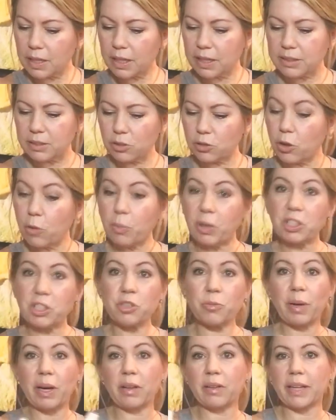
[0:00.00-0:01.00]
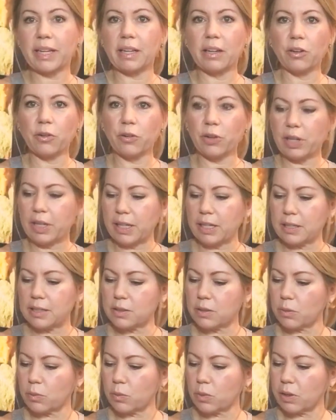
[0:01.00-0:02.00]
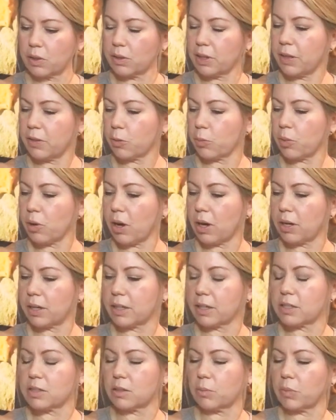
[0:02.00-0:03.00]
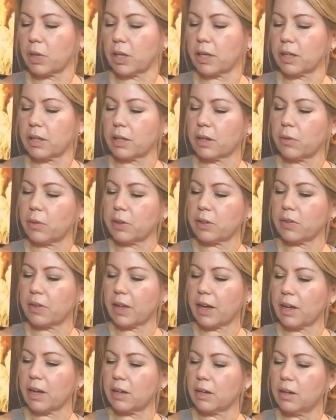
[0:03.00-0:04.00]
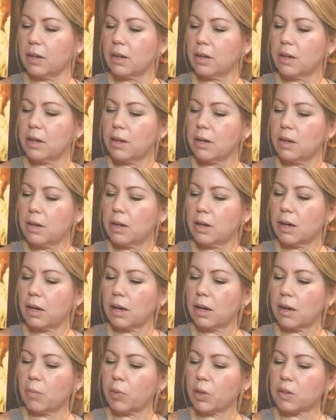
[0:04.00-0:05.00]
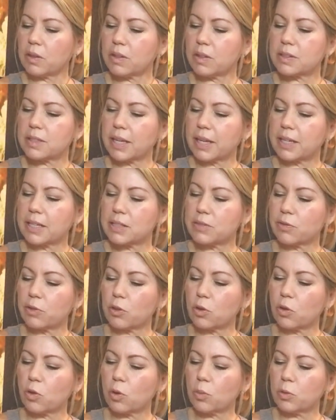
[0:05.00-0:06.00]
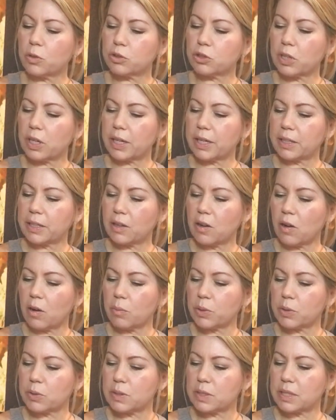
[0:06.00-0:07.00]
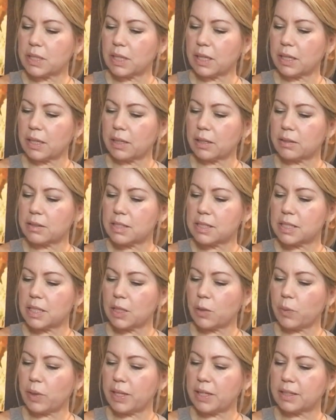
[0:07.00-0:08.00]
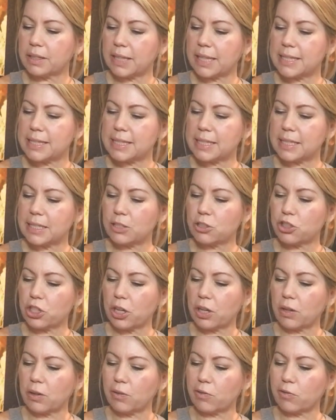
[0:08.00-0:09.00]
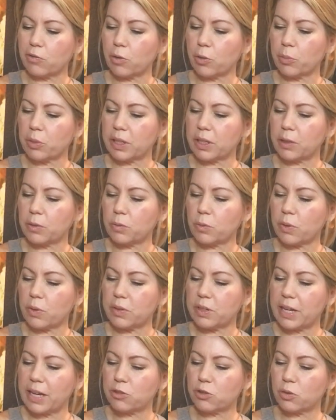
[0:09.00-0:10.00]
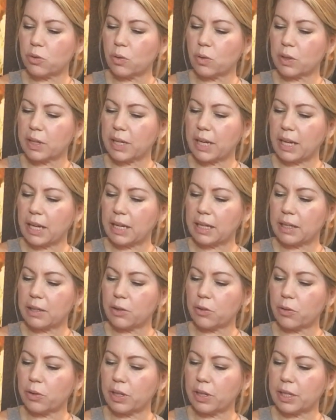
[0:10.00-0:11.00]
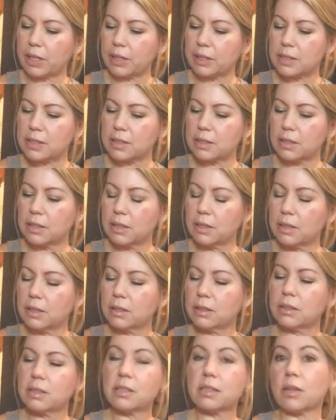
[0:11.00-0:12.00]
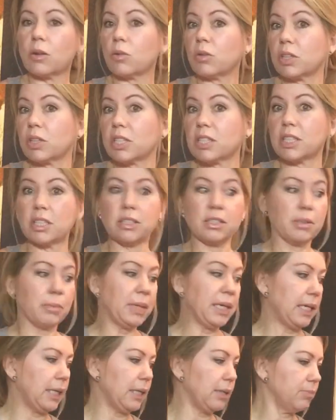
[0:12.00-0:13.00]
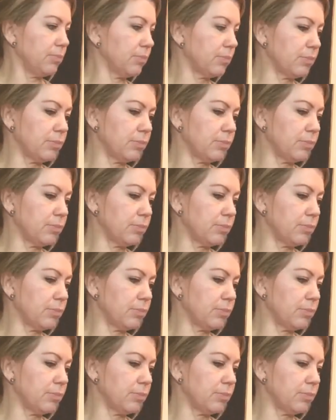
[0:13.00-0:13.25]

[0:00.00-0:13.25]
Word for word: I don't know much about like ingredients or in their products, so I'm not gonna go into that. But it looks like it's for normal, dry, and combo skin, seaweed cleansing gel formulated with natural organic ingredients. So it looks good to me.